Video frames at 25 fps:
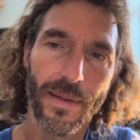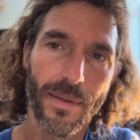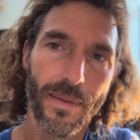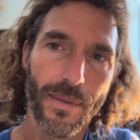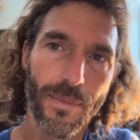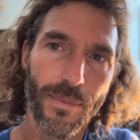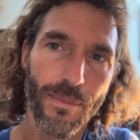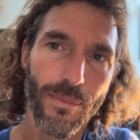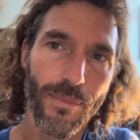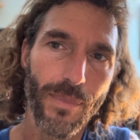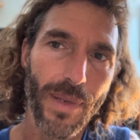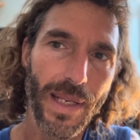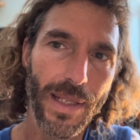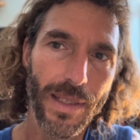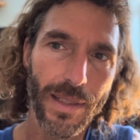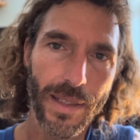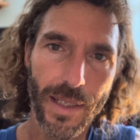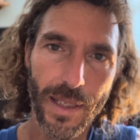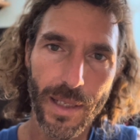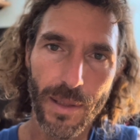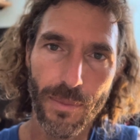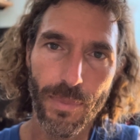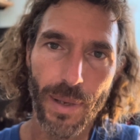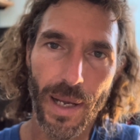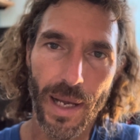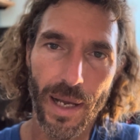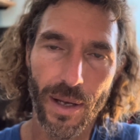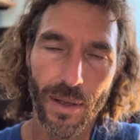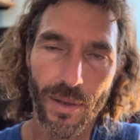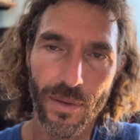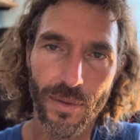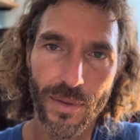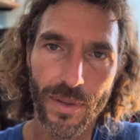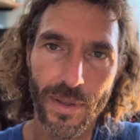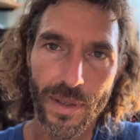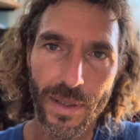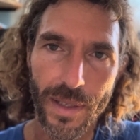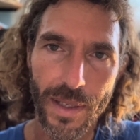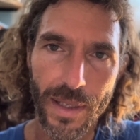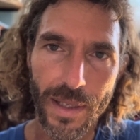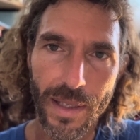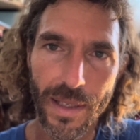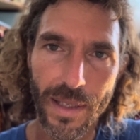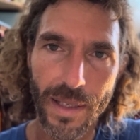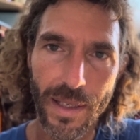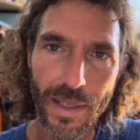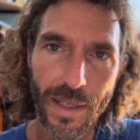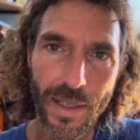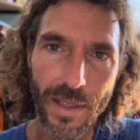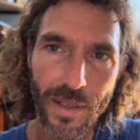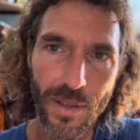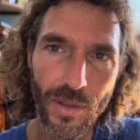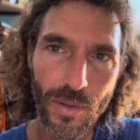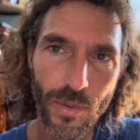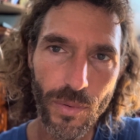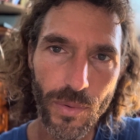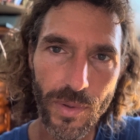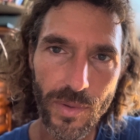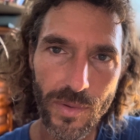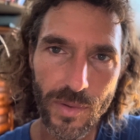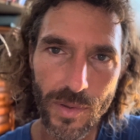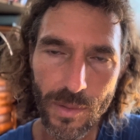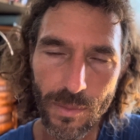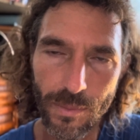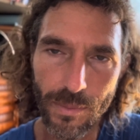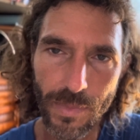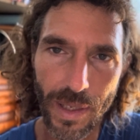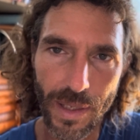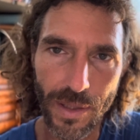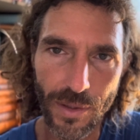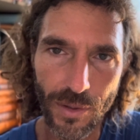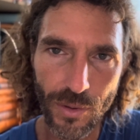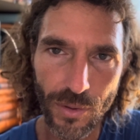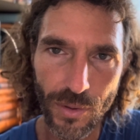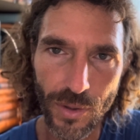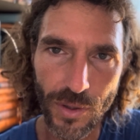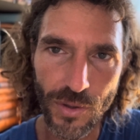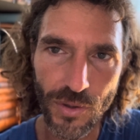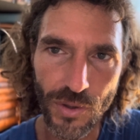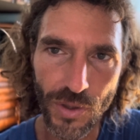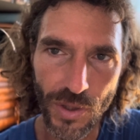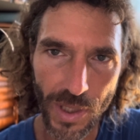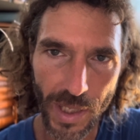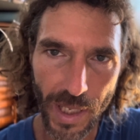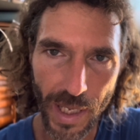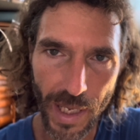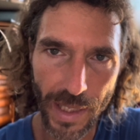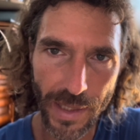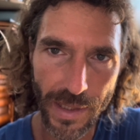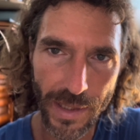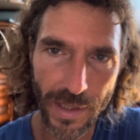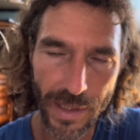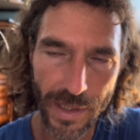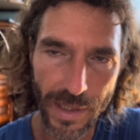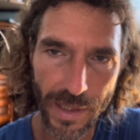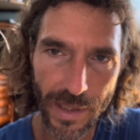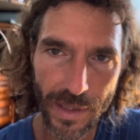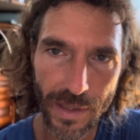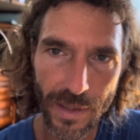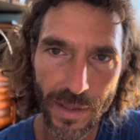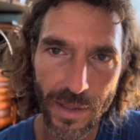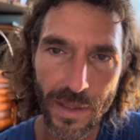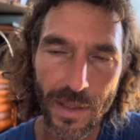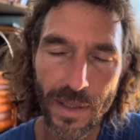mainly about Hinduism and Christianity.